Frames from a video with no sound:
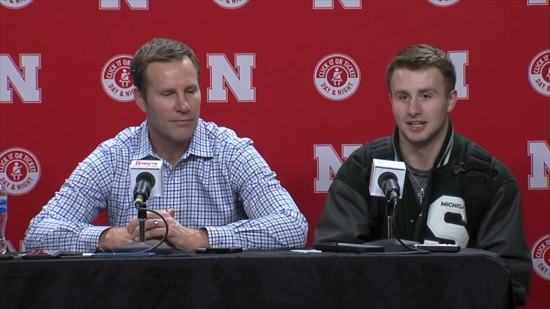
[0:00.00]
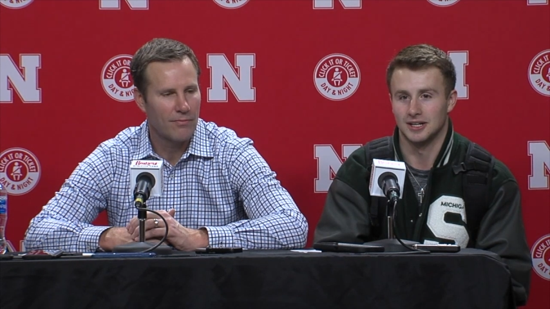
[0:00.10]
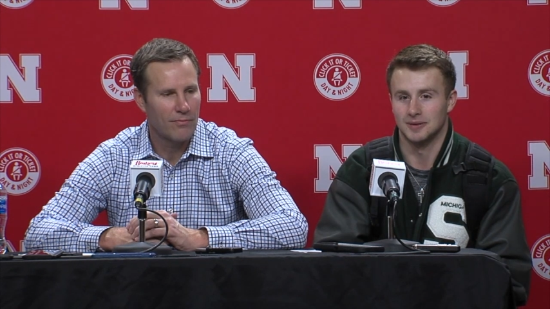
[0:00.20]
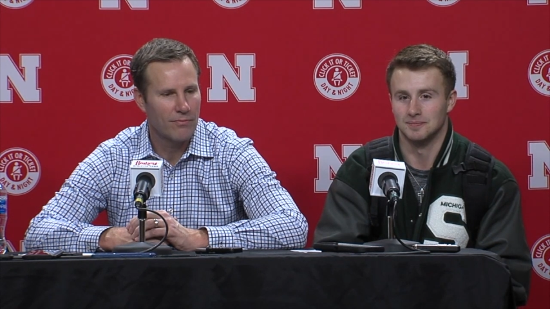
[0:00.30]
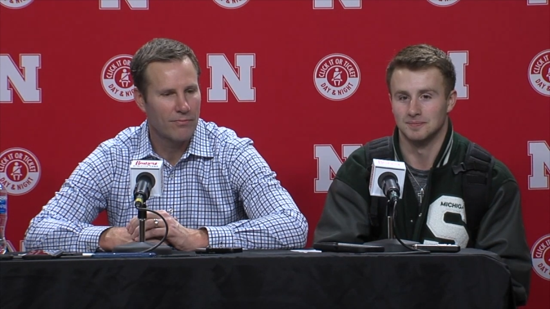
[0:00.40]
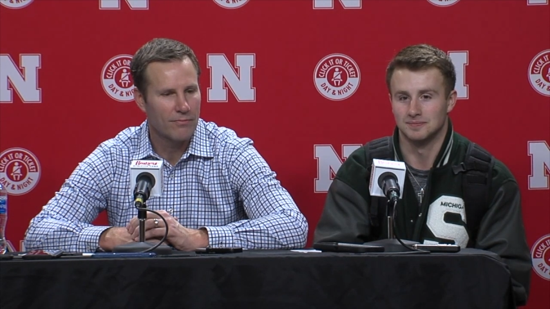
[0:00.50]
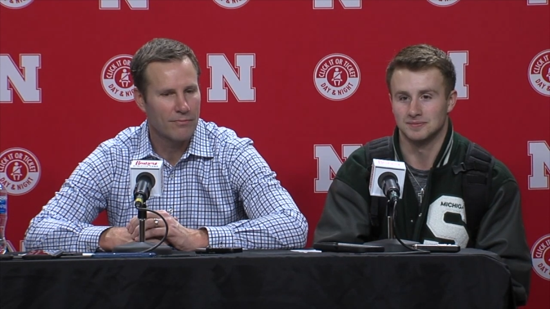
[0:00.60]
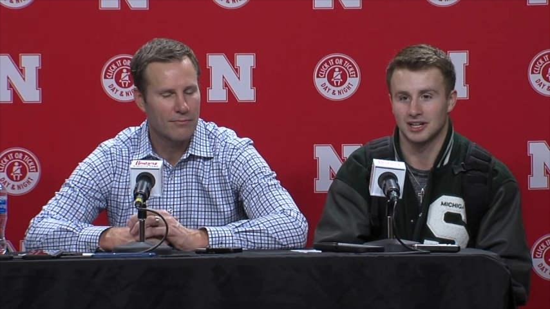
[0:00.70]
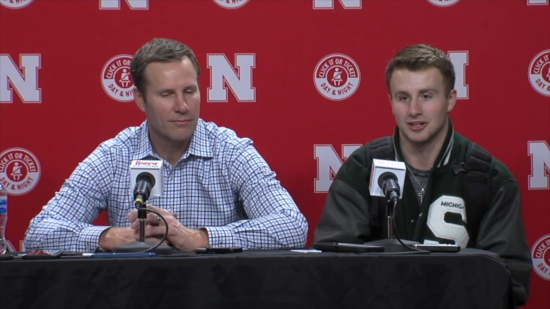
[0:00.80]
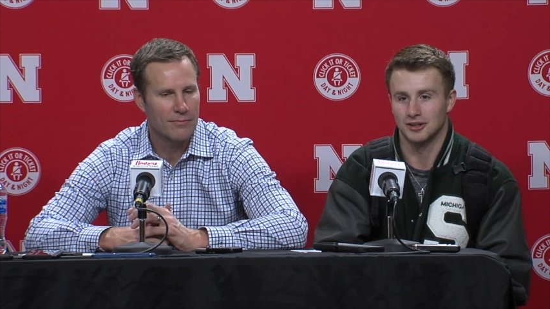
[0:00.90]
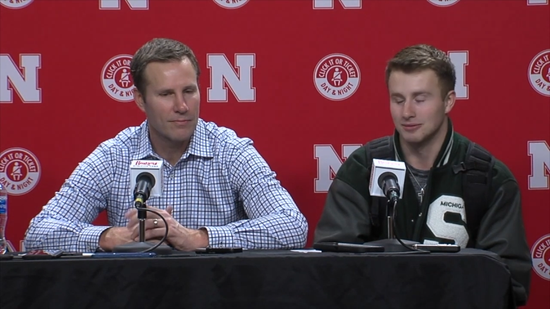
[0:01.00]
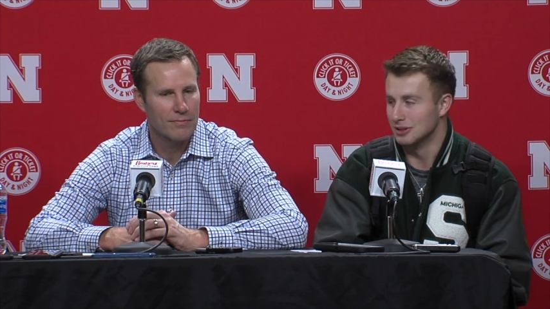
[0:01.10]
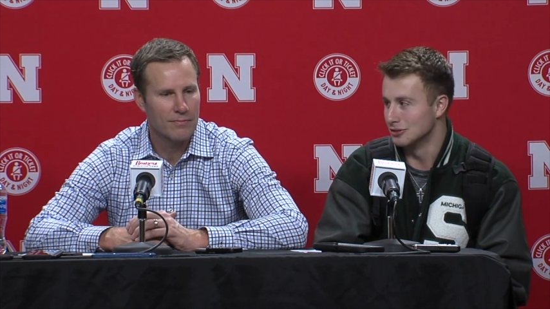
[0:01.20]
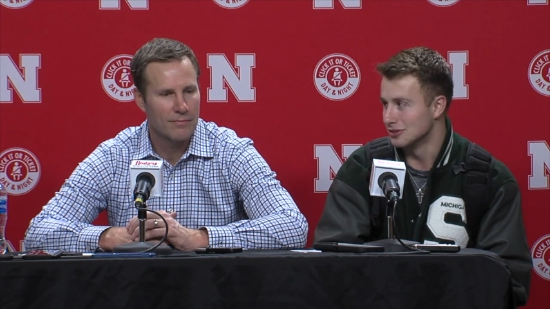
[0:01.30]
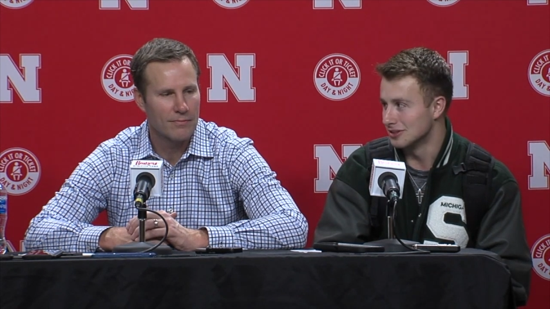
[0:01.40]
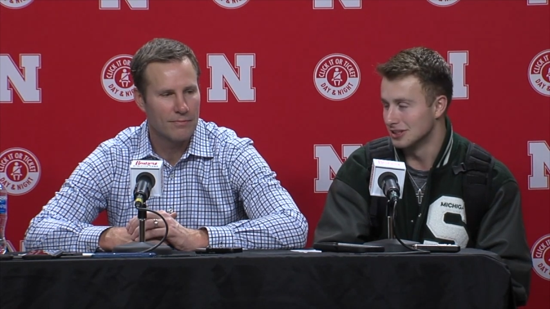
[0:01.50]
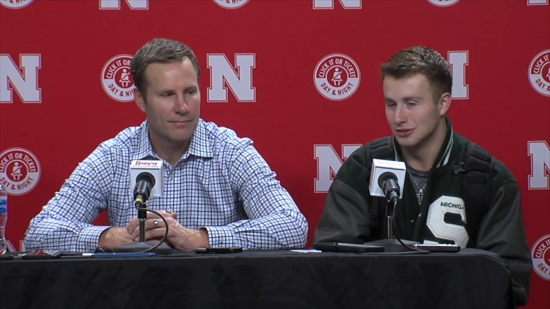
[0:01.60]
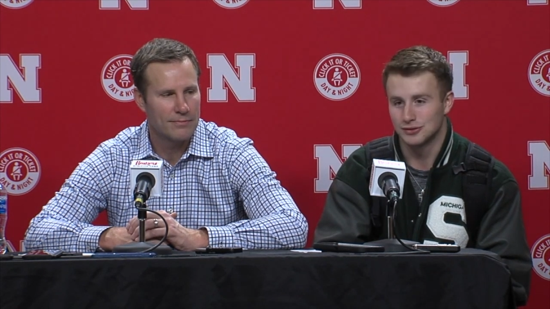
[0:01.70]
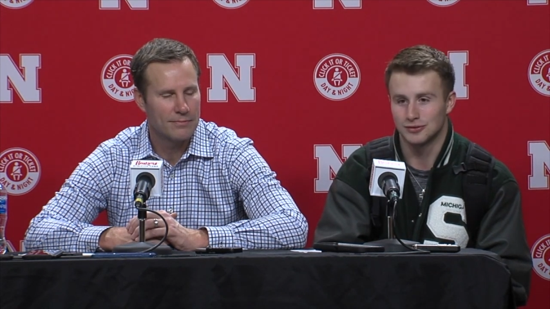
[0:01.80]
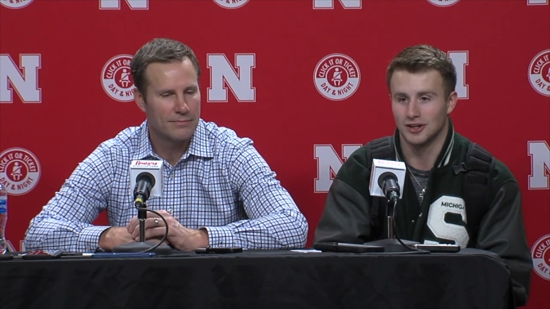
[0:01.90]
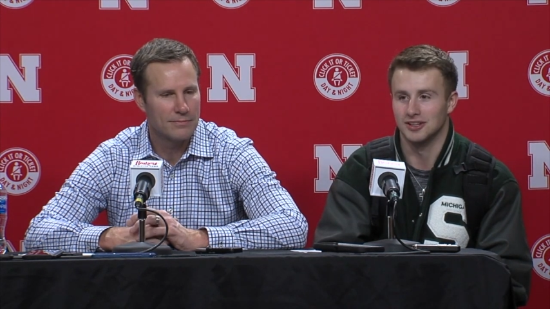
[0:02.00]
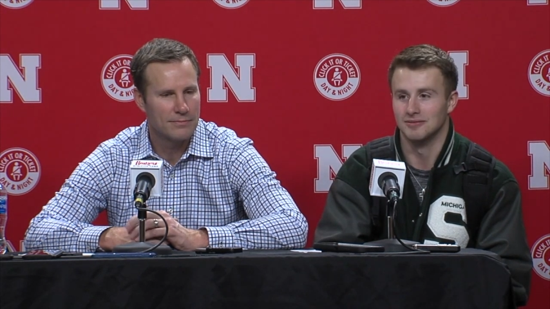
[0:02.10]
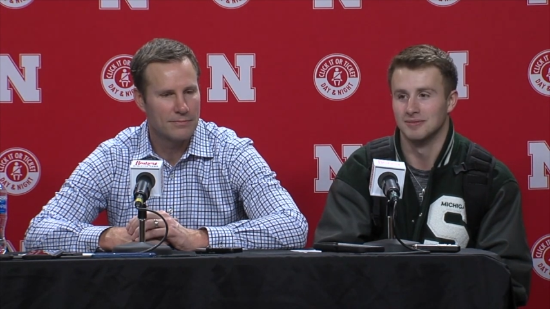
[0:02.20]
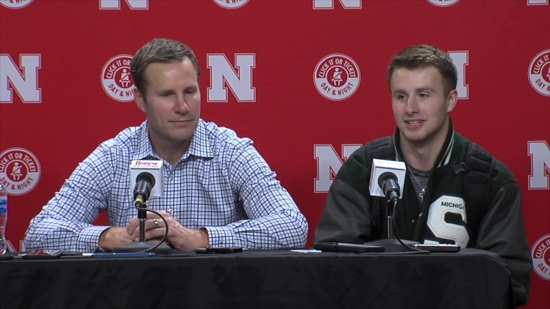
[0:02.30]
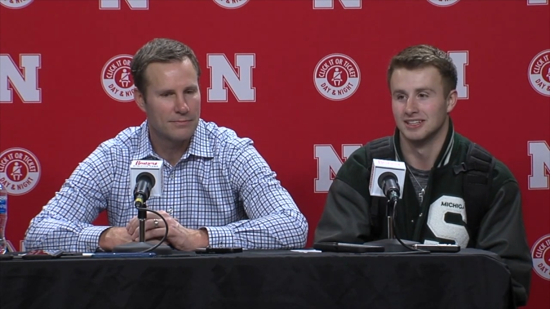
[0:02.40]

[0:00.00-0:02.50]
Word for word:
Speaker 1: Um, I don't know. It was it was fun.